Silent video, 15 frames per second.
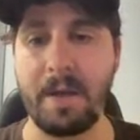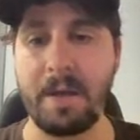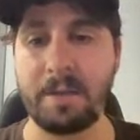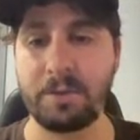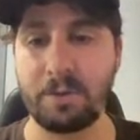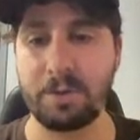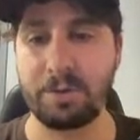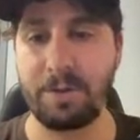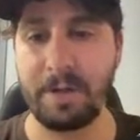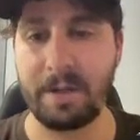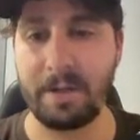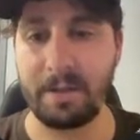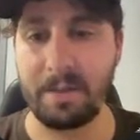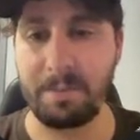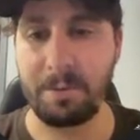So let's create
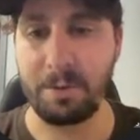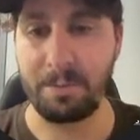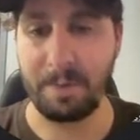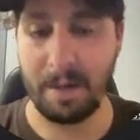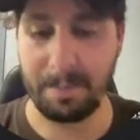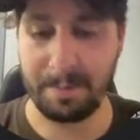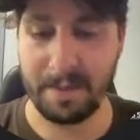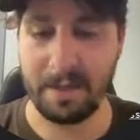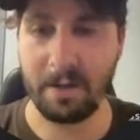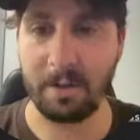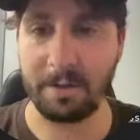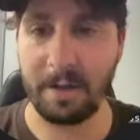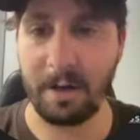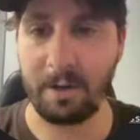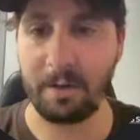a computed property
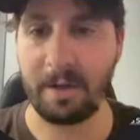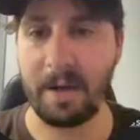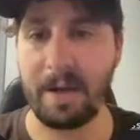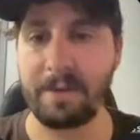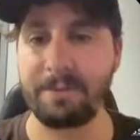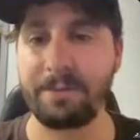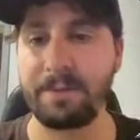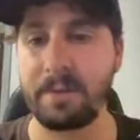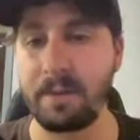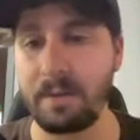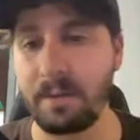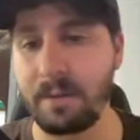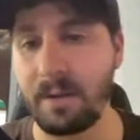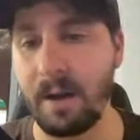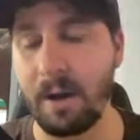called
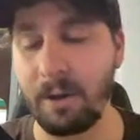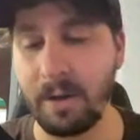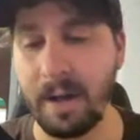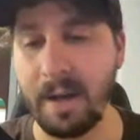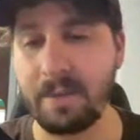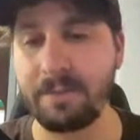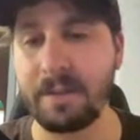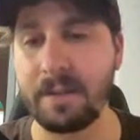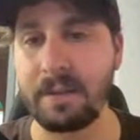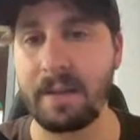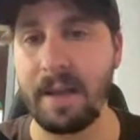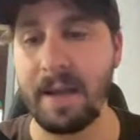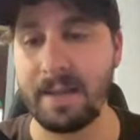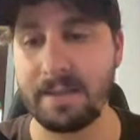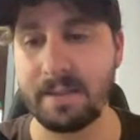archived
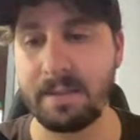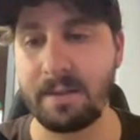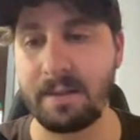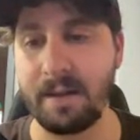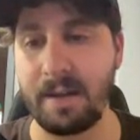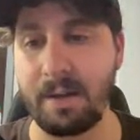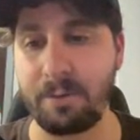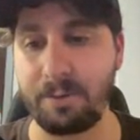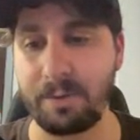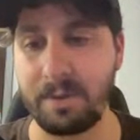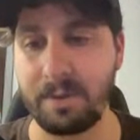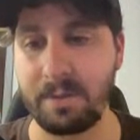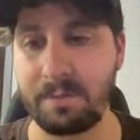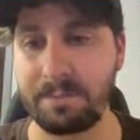task count.